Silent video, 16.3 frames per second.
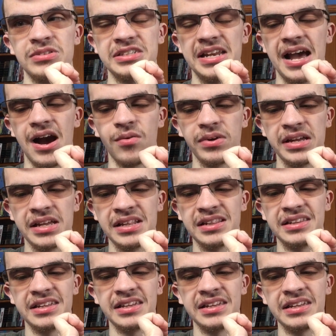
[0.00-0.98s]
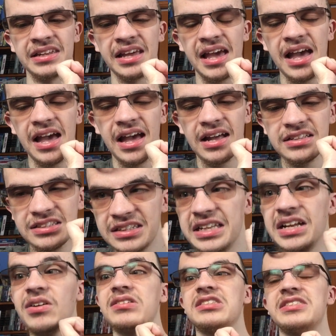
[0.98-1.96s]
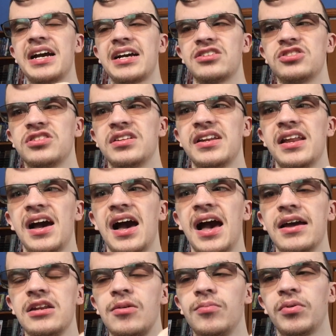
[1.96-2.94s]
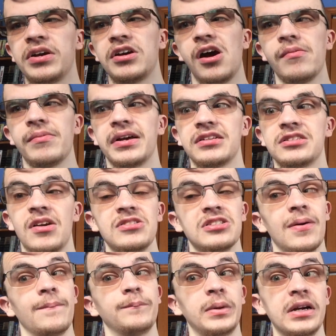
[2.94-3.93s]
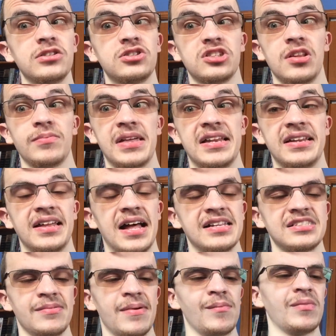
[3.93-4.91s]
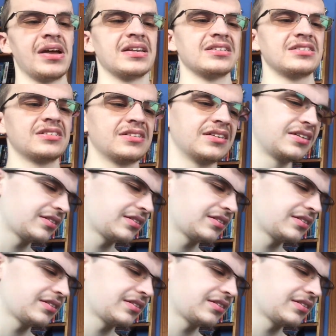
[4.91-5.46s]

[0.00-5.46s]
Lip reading: now in the clearance section at Newbury Comics. A bunch of them that last time I went.